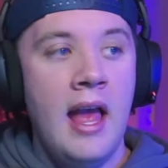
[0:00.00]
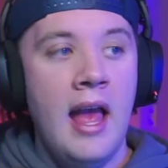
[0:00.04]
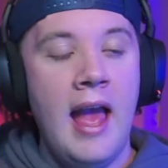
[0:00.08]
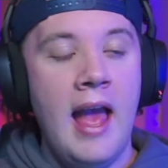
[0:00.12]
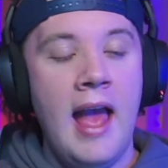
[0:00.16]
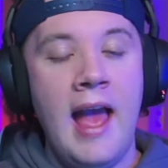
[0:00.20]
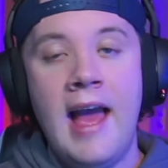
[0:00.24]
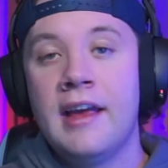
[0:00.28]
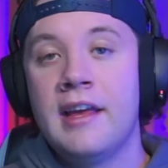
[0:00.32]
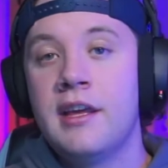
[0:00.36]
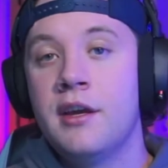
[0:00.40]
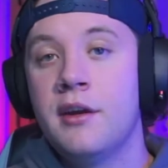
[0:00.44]

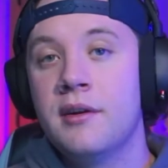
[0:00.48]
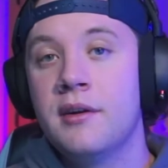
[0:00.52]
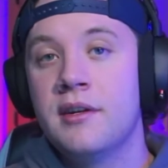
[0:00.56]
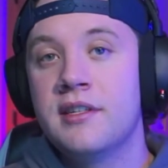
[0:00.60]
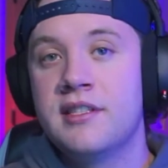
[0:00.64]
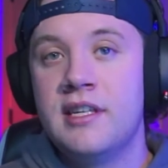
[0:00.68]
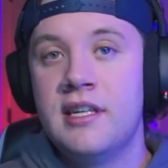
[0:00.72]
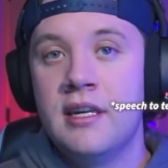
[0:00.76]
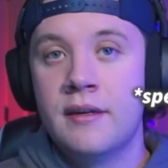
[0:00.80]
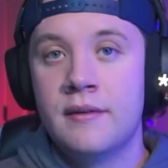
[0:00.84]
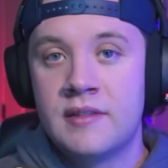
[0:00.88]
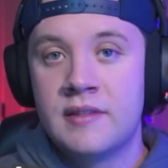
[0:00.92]

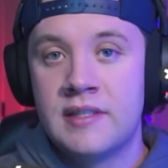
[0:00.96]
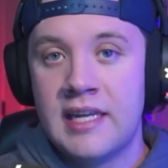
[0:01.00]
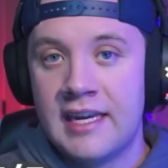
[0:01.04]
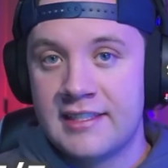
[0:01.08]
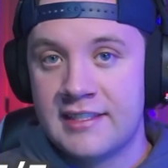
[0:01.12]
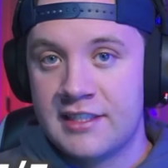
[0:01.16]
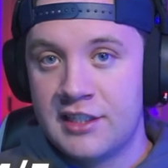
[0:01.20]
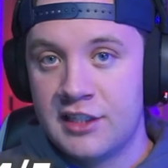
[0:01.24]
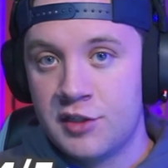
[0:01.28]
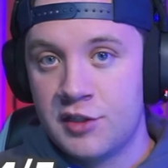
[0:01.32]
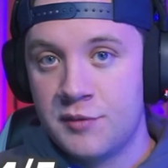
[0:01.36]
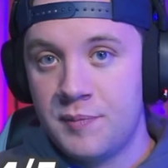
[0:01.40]
Accuracy of
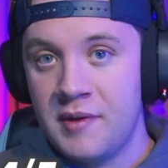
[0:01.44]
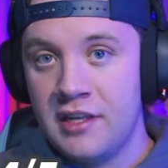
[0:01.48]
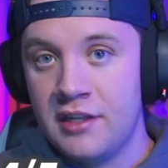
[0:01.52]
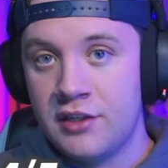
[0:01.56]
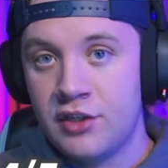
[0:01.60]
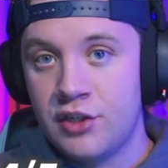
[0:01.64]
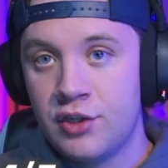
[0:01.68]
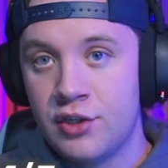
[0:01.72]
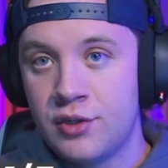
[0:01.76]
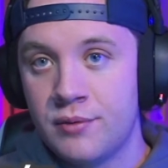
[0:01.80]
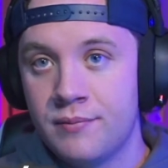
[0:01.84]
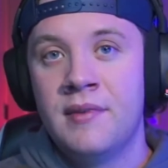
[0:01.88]
text to
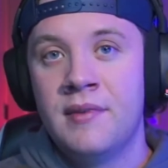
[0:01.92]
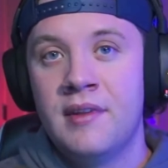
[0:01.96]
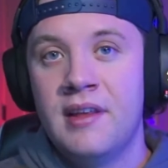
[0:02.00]
speech.